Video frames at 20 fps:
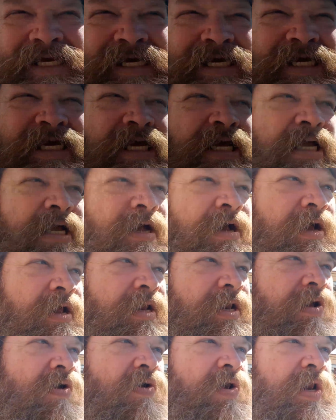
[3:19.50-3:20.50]
a little
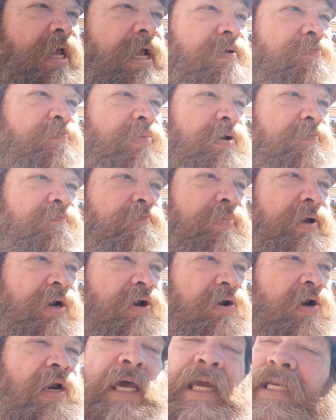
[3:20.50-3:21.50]
late, but better late
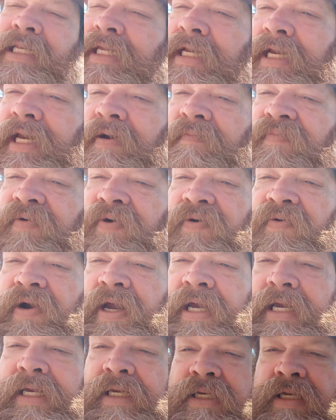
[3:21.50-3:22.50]
than never, right?
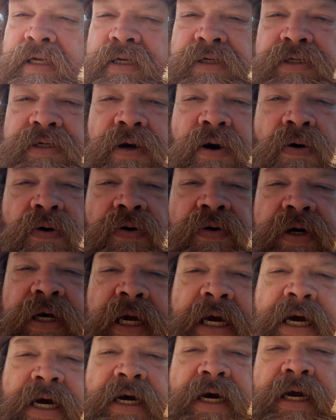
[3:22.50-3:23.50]
So, yeah,
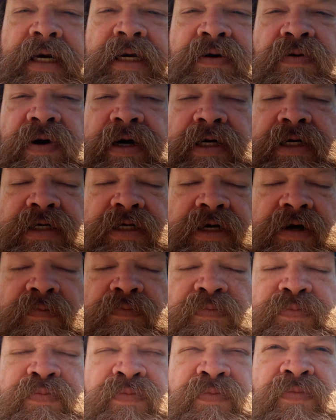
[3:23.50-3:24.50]
anyways.
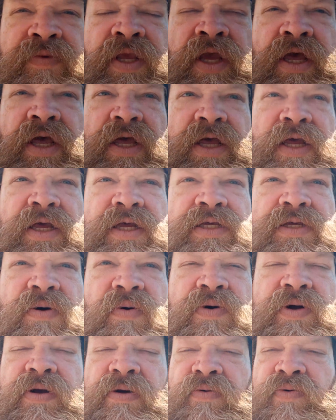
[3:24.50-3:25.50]
So, eh,
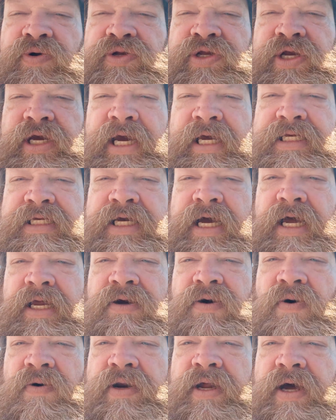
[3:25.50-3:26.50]
what you guys got going
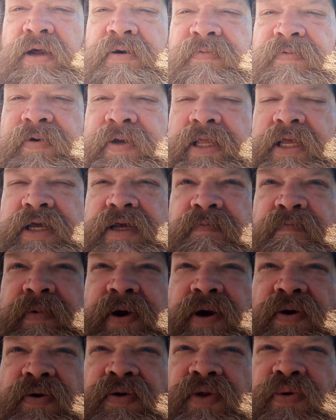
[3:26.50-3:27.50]
on for the middle of the
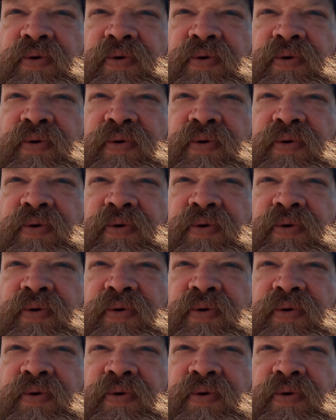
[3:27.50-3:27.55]
week here?